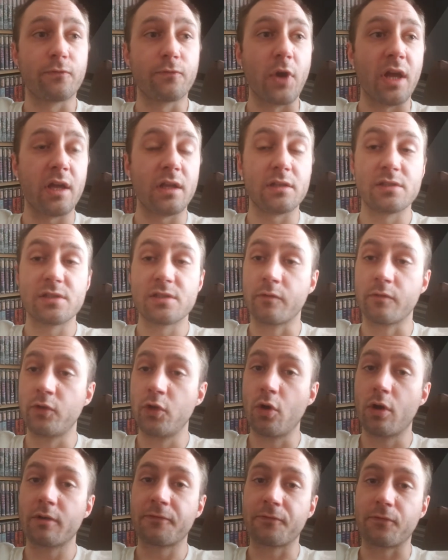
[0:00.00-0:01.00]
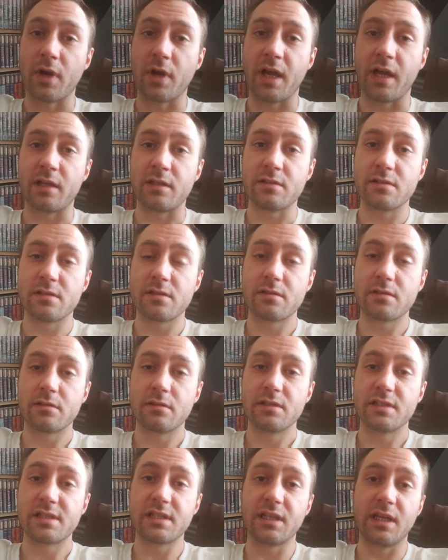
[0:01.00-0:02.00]
Friends of your
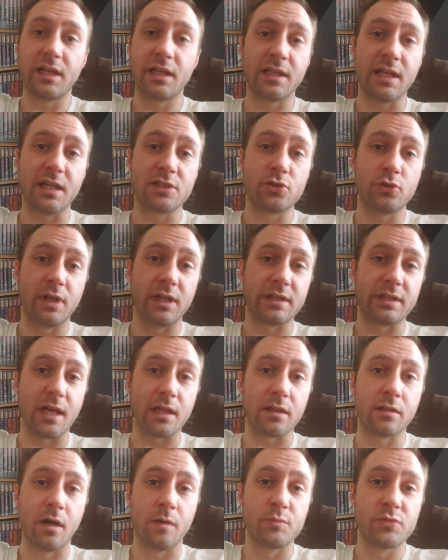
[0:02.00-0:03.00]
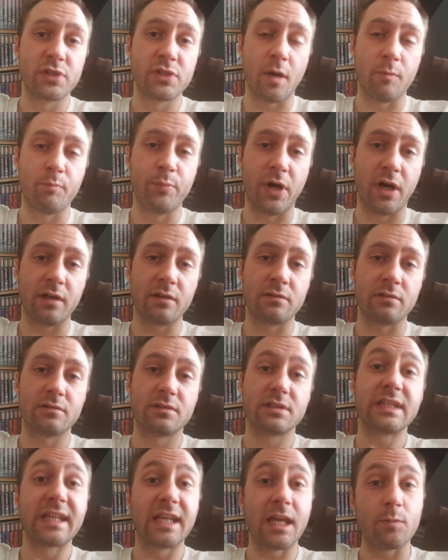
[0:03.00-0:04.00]
friends seeing that you hit that thumbs up
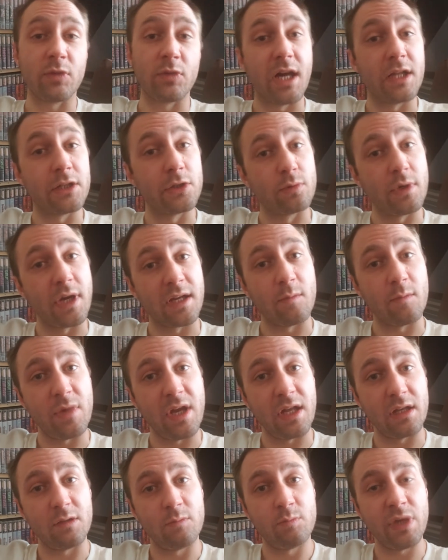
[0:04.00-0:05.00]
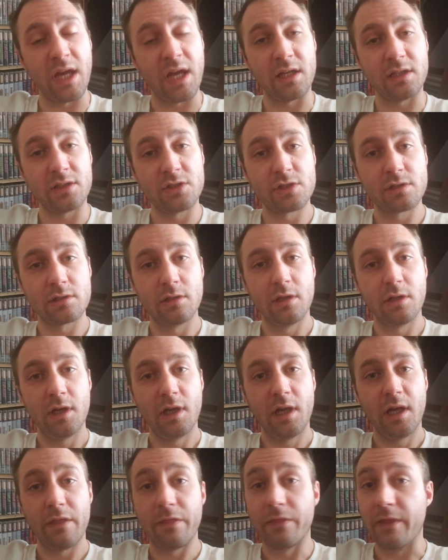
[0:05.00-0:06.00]
button to get me on the recommended page.
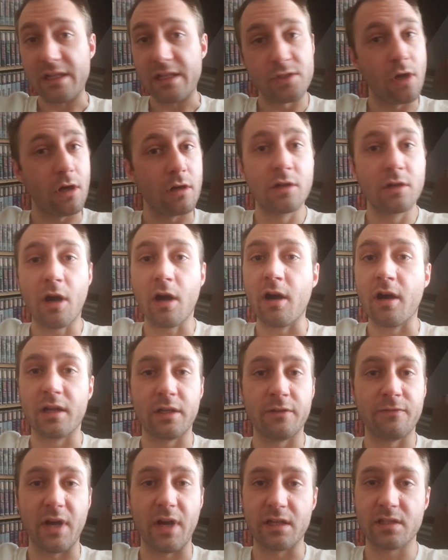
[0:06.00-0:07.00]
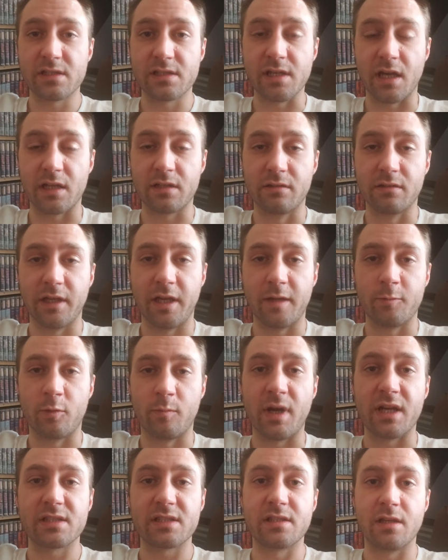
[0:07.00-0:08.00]
That's all gone if I decide to
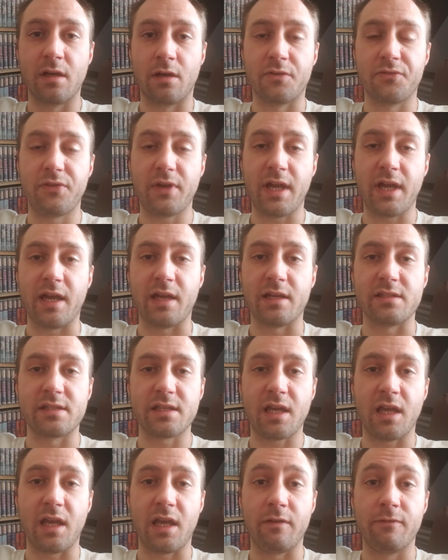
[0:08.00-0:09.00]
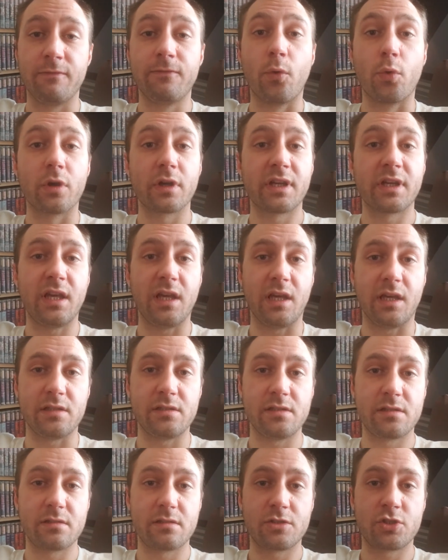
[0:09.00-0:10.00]
label myself as a for
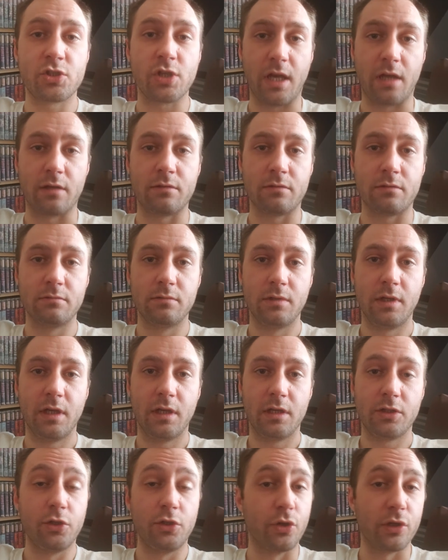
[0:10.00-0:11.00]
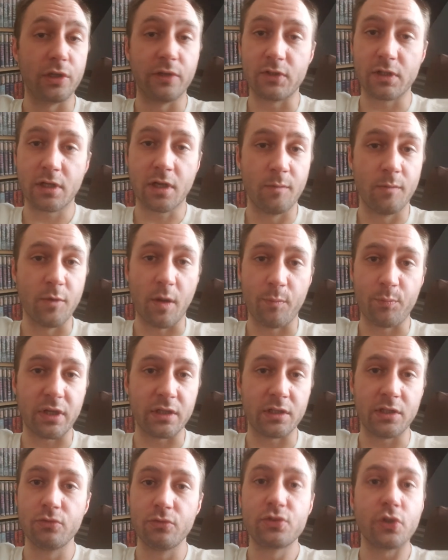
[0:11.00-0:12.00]
kids channel. You don't even come up
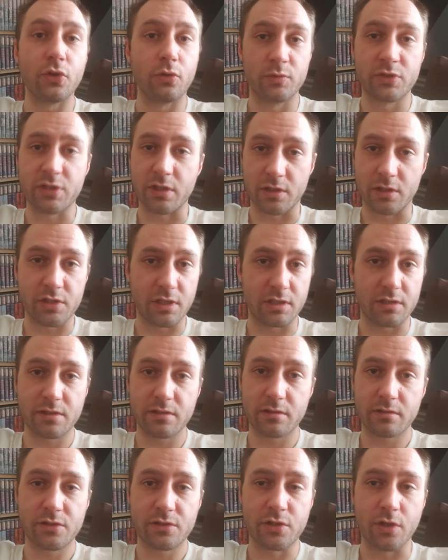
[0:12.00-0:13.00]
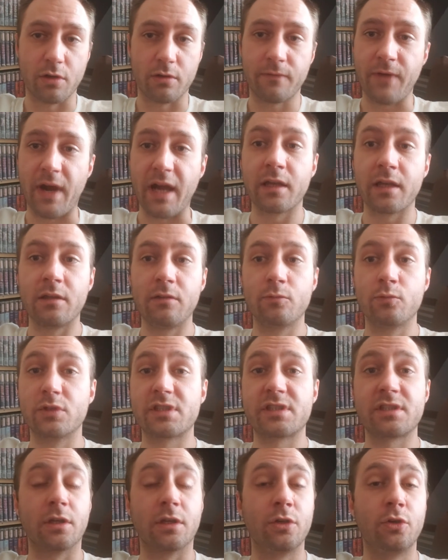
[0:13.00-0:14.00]
in YouTube searches. So if I
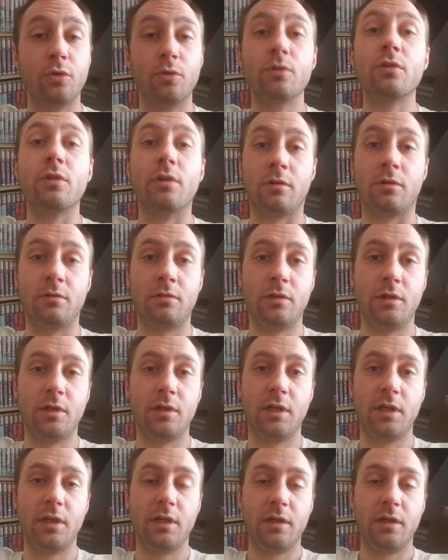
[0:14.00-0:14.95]
was to Google